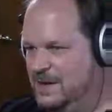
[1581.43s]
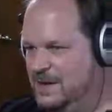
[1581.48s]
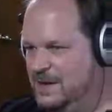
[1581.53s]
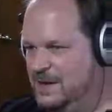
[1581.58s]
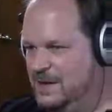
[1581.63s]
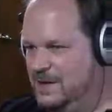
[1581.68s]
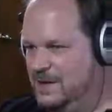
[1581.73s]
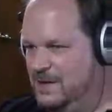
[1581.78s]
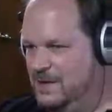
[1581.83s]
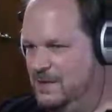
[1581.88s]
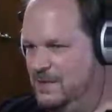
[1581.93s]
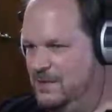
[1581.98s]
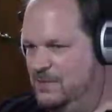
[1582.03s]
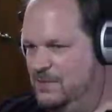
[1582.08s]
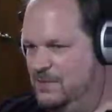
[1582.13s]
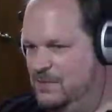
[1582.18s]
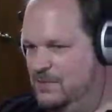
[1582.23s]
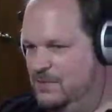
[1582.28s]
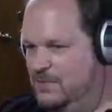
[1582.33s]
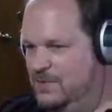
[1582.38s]

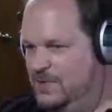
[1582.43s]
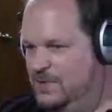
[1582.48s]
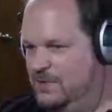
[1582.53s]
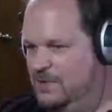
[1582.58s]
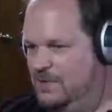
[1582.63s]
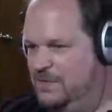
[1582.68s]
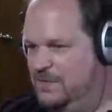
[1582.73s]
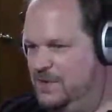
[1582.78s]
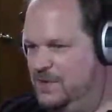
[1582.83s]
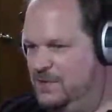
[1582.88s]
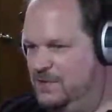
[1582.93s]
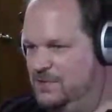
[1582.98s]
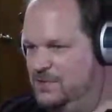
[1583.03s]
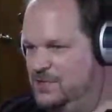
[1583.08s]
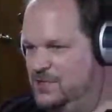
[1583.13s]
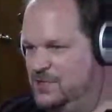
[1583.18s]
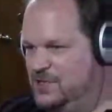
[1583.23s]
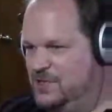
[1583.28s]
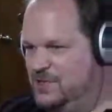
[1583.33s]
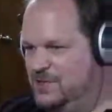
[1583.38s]
Oh,
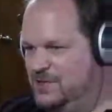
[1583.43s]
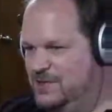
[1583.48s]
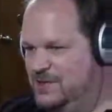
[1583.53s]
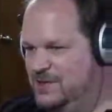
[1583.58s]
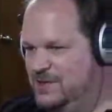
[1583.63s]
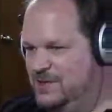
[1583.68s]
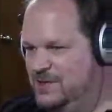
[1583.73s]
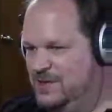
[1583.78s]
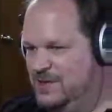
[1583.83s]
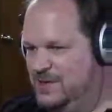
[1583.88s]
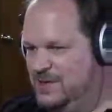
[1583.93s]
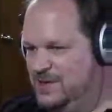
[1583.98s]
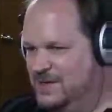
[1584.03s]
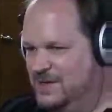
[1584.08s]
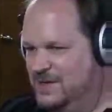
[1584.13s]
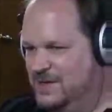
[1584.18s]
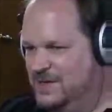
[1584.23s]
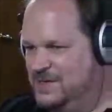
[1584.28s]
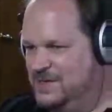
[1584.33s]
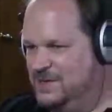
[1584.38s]
UFOs.
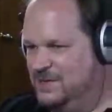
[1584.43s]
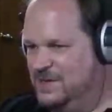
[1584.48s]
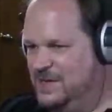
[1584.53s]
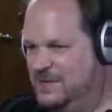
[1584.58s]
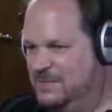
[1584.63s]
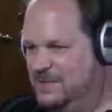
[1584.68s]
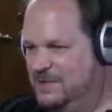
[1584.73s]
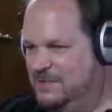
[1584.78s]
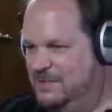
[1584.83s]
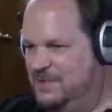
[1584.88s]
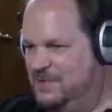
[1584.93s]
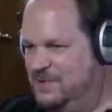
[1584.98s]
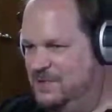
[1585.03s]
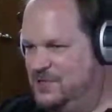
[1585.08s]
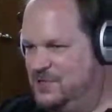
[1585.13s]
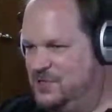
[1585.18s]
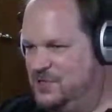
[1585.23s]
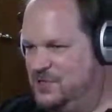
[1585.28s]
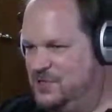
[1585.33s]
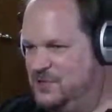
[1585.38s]
Don't hit me with your
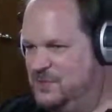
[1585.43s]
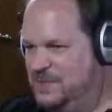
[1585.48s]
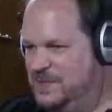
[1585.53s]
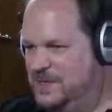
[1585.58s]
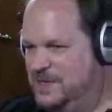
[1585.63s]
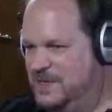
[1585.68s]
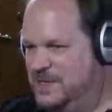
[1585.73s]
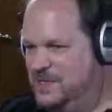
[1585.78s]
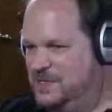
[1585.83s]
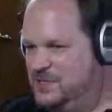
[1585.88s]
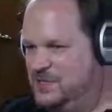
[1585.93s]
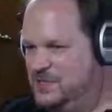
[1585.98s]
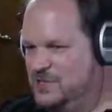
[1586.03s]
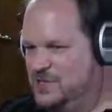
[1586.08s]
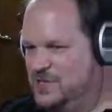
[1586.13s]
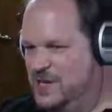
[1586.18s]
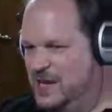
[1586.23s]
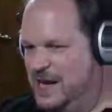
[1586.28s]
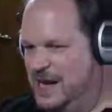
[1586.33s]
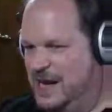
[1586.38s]
stupid
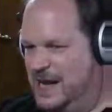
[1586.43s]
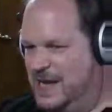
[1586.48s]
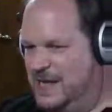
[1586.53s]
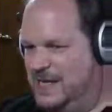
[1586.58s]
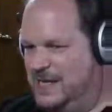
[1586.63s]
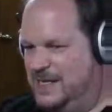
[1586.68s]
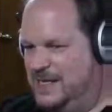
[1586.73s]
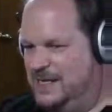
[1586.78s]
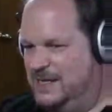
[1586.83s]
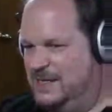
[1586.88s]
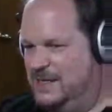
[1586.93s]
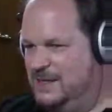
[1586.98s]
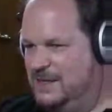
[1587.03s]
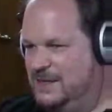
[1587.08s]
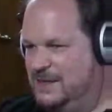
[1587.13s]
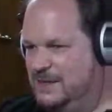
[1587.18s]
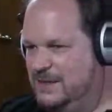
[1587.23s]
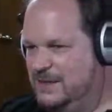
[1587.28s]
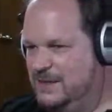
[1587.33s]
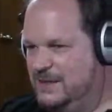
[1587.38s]
lasers.
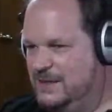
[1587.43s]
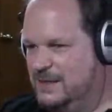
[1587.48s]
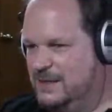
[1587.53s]
Aye.